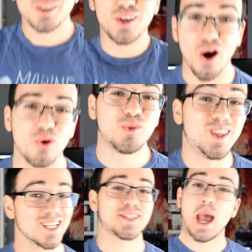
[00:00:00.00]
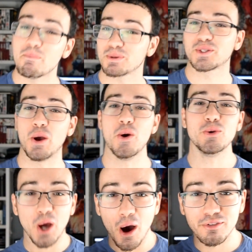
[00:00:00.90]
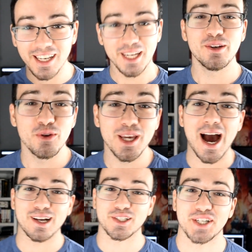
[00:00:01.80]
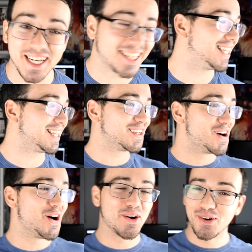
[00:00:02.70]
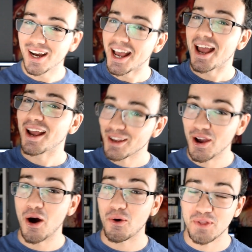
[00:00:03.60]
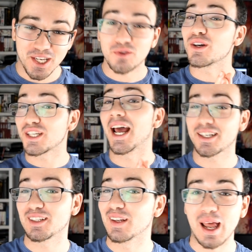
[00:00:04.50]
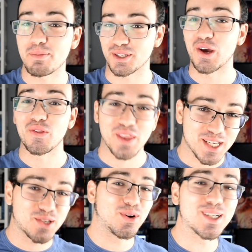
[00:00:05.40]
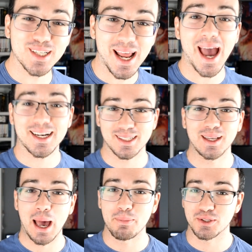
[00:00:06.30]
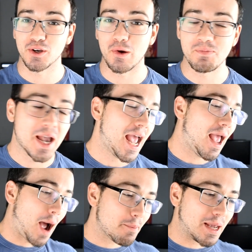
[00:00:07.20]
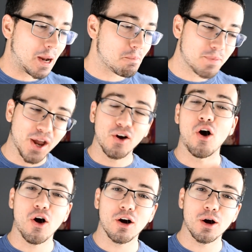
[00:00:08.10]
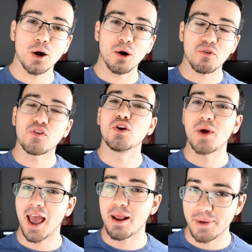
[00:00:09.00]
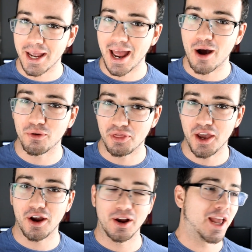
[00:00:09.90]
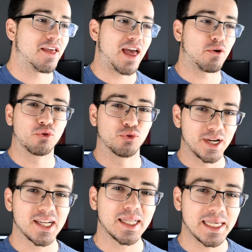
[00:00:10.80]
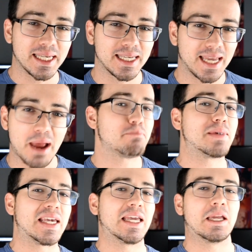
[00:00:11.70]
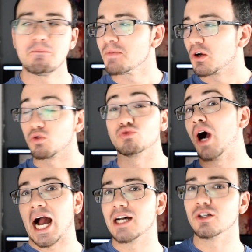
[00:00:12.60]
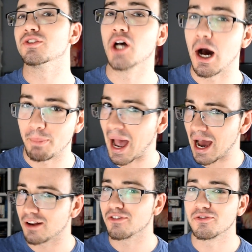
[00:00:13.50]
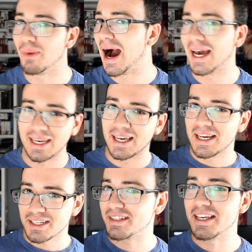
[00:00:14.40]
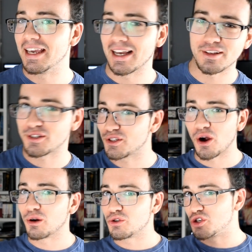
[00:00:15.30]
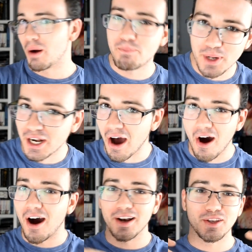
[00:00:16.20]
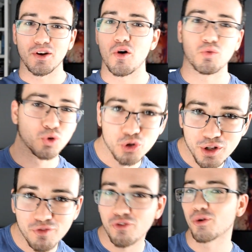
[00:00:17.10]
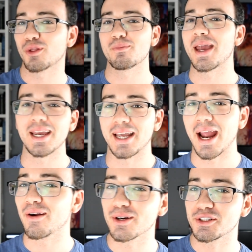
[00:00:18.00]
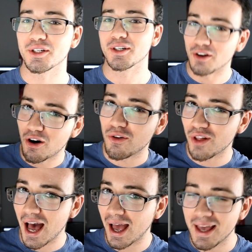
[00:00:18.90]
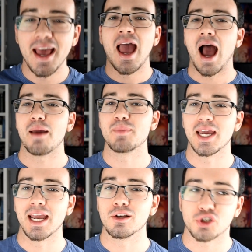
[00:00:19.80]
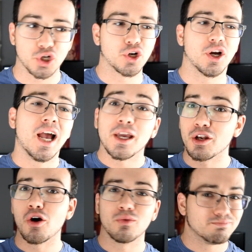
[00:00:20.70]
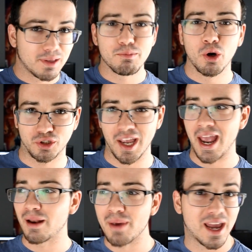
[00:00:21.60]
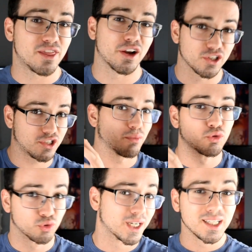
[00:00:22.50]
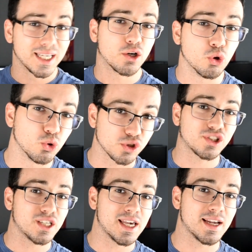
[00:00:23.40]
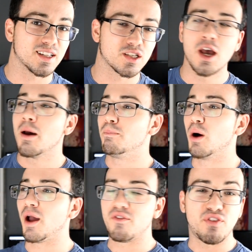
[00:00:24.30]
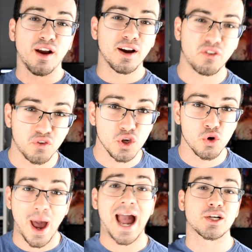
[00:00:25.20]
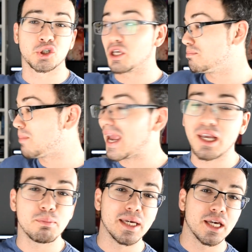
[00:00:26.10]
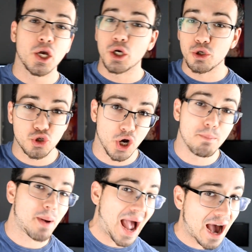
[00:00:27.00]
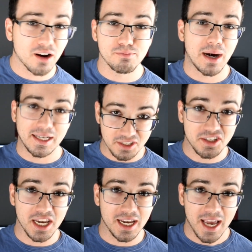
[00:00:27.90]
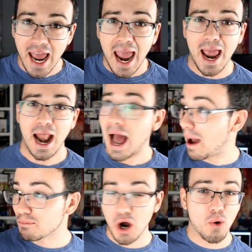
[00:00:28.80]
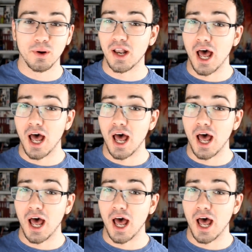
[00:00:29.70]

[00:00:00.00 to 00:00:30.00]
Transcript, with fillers: Yo, this episode of Inuyashiki, yo, yo, this was an excellent episode. This was an excellent episode. I mean, there are few anime out there that really get me riled up out of my seat and start jumping on, you know, rooting for the main character and all of that. I mean, sure, you know, in most anime, there's some really cool scenes, but very few actually make me jump out of my seat, and I'm going